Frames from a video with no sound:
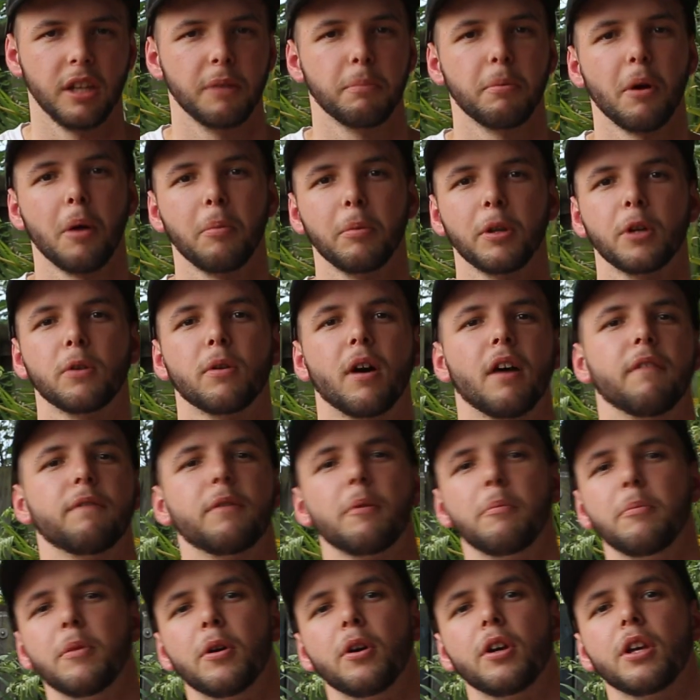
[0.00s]
You're probably quite
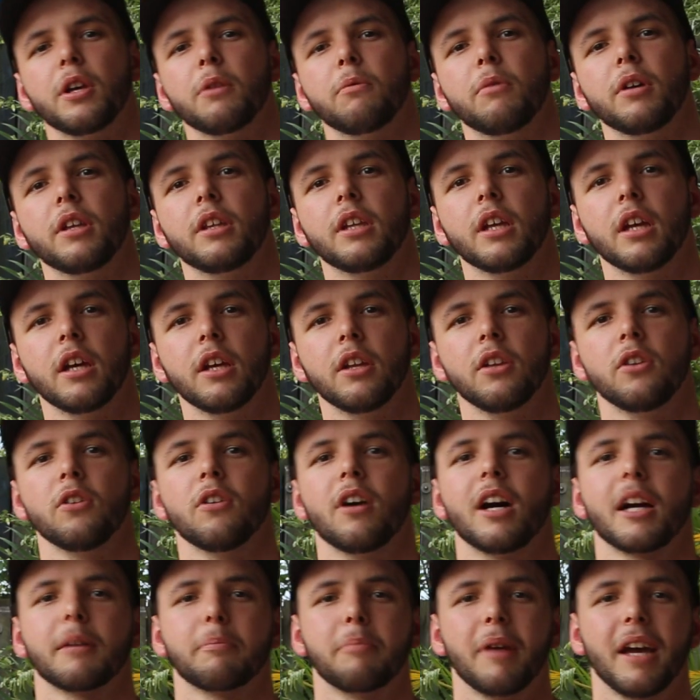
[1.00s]
familiar with the
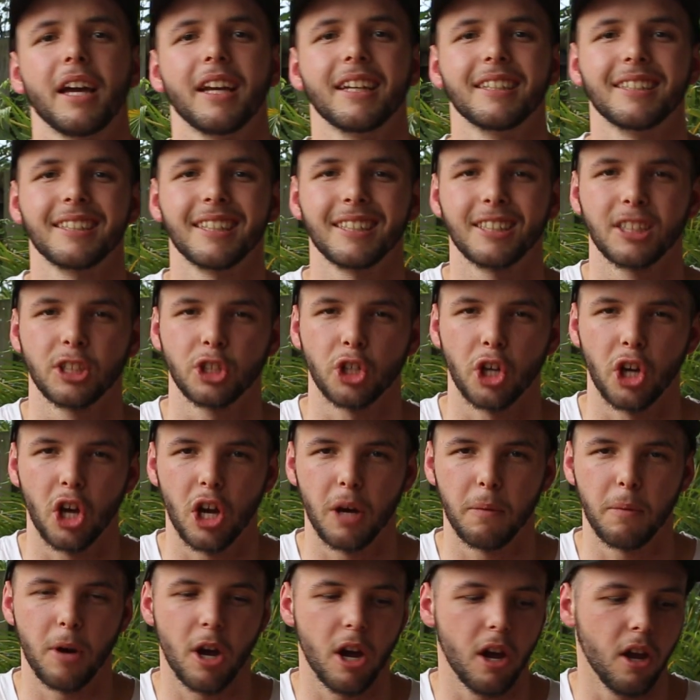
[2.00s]
Nike Pegasus
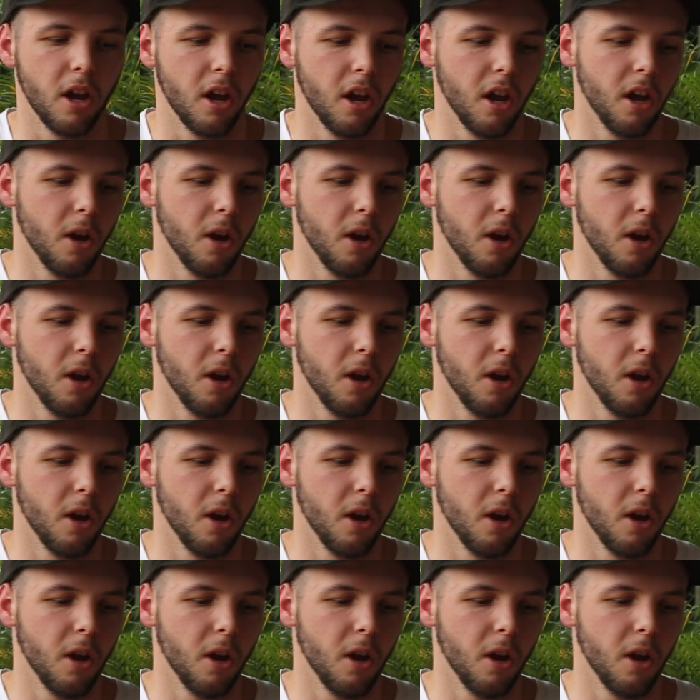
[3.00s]
Turbo,